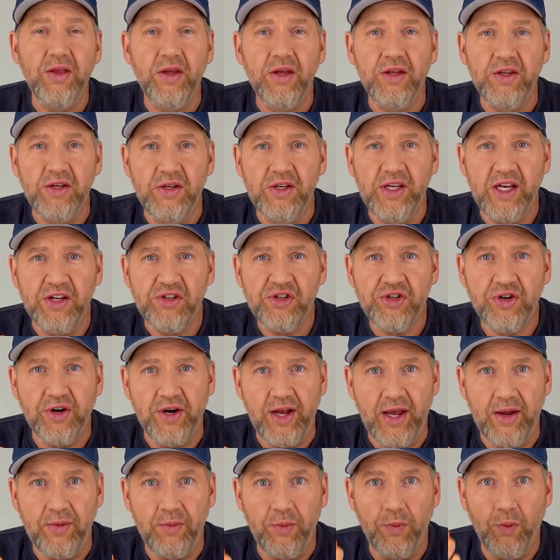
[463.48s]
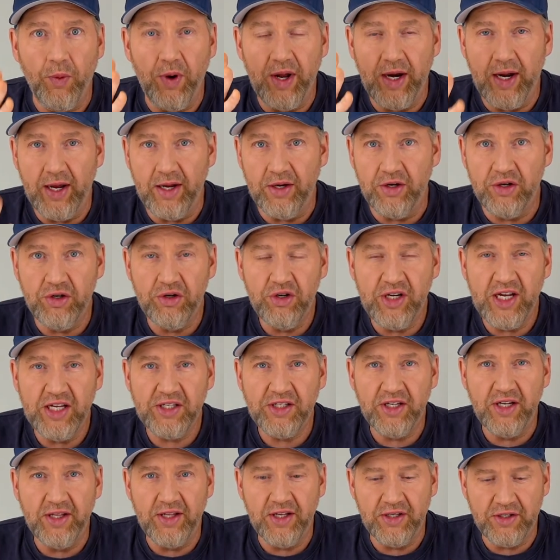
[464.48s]
Yesterday, when I
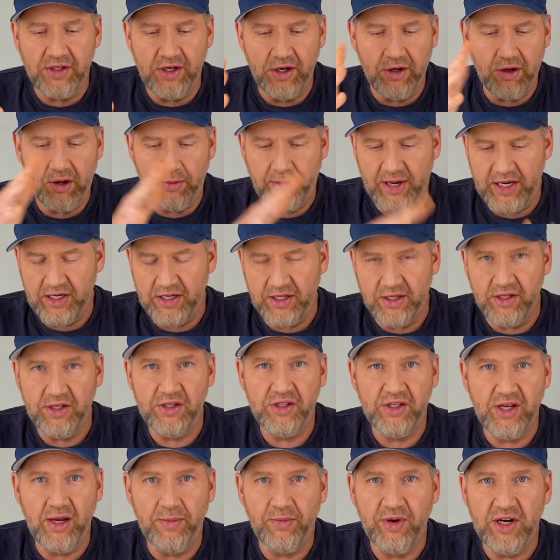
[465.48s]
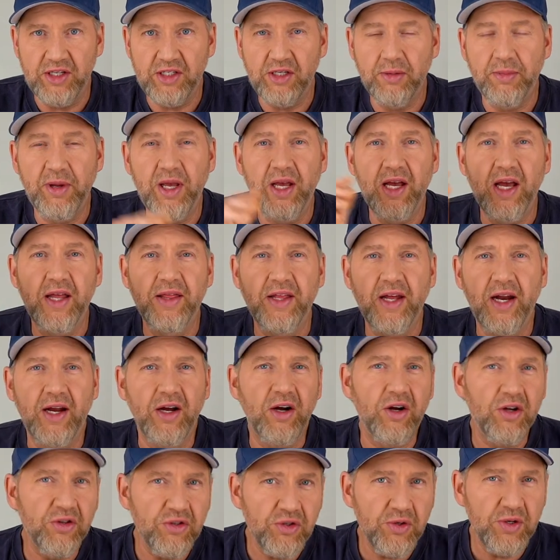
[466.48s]
tested this at home, I did this same recipe, and then I
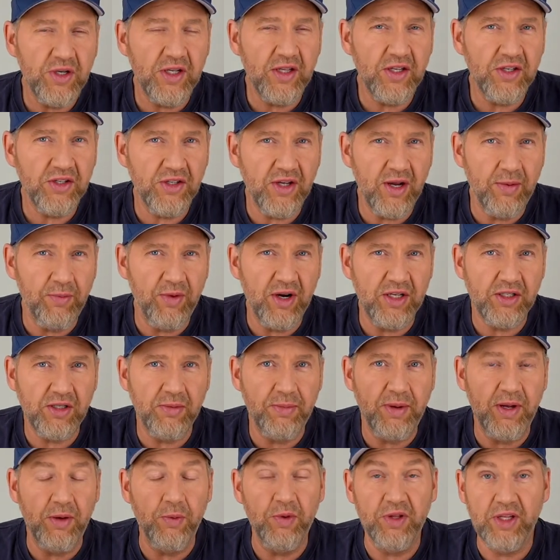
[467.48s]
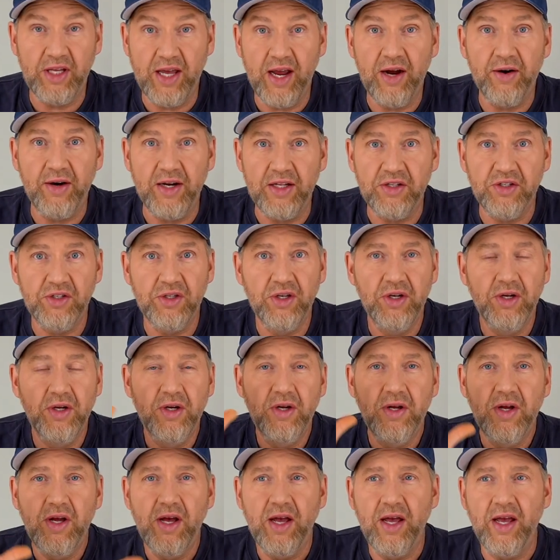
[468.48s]
also did the same recipe with carrots,
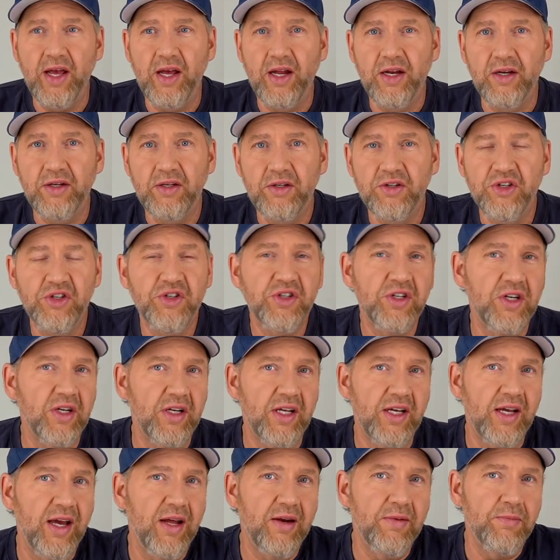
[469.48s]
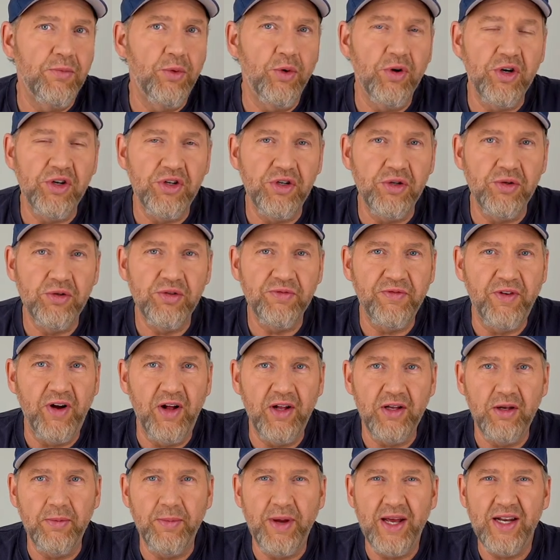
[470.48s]
and just to get more juice
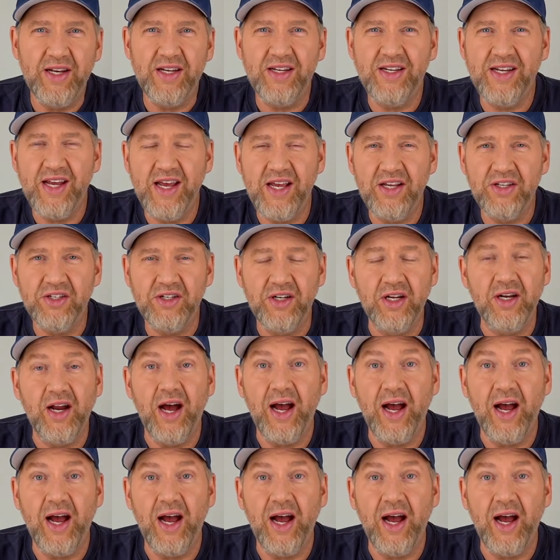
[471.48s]
volume and to taste it.